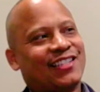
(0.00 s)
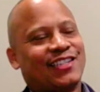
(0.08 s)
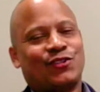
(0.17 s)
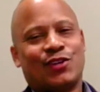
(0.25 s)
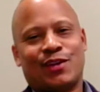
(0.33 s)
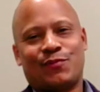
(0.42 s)

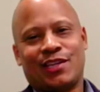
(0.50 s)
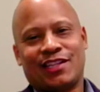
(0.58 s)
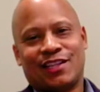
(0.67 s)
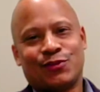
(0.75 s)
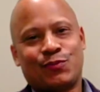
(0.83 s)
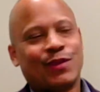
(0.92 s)
because I try to
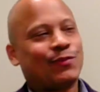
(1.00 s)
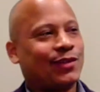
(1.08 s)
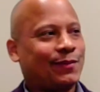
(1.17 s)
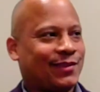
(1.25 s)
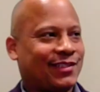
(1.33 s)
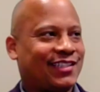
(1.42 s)
beat those
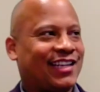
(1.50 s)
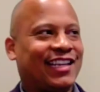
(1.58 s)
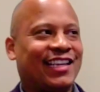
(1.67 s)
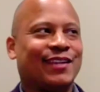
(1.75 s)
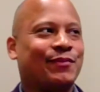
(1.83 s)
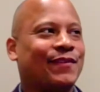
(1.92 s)
people up that say
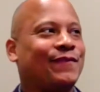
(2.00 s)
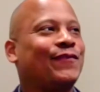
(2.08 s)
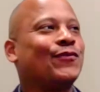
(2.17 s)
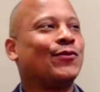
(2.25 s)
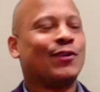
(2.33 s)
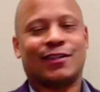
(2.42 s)
they get up at
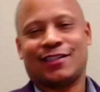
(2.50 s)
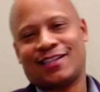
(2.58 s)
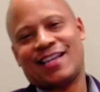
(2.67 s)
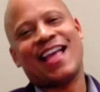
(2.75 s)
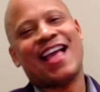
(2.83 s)
4.